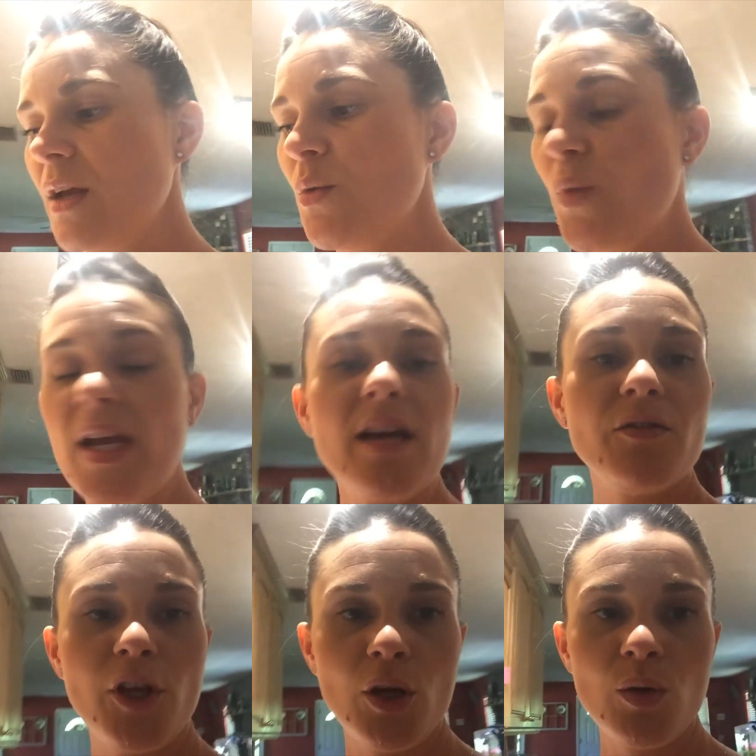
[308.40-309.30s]
we
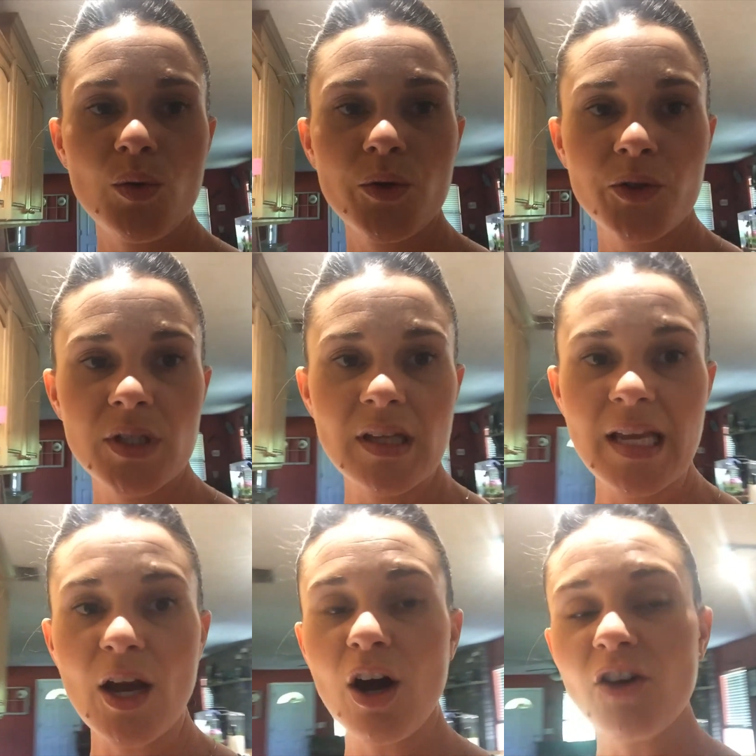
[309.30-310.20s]
have used
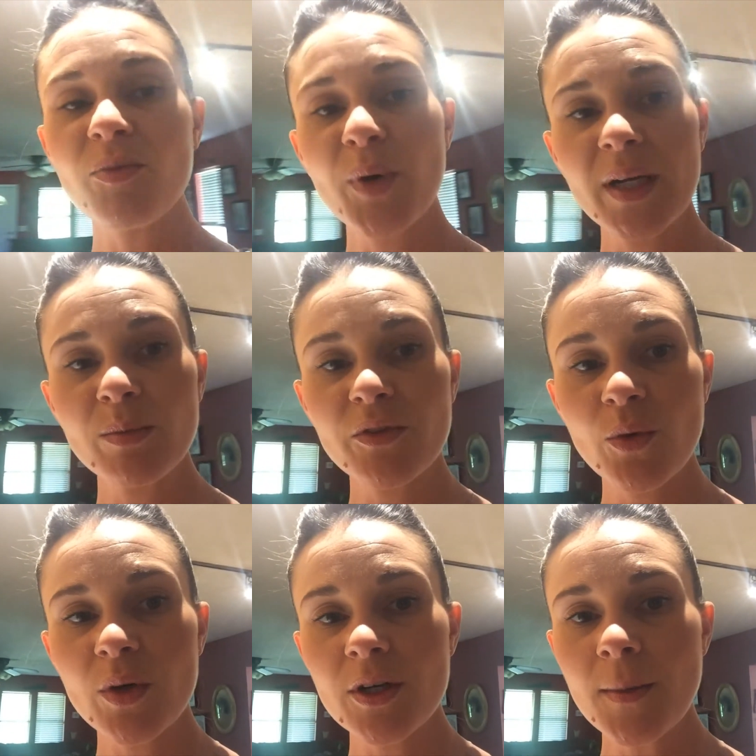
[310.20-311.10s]
the off-brand
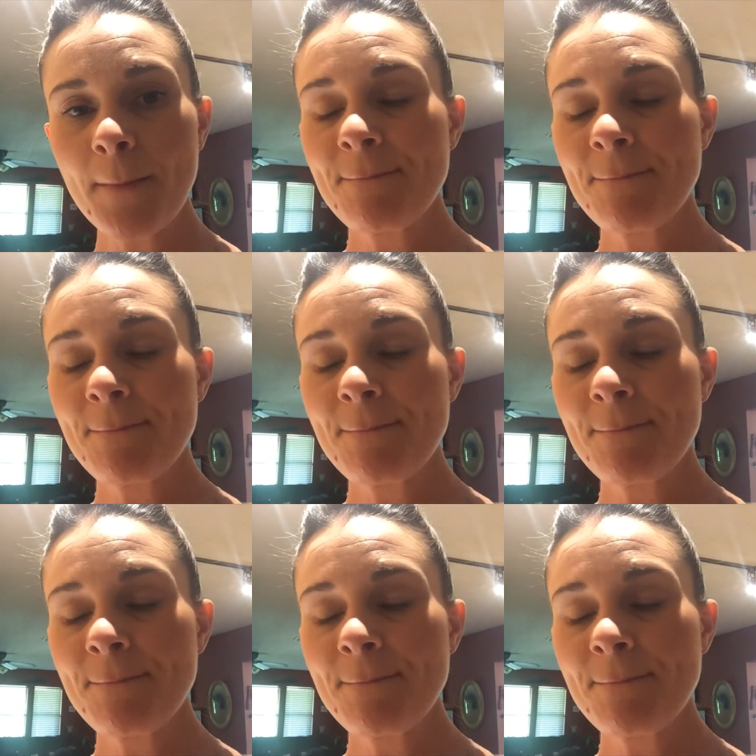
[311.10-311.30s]
before,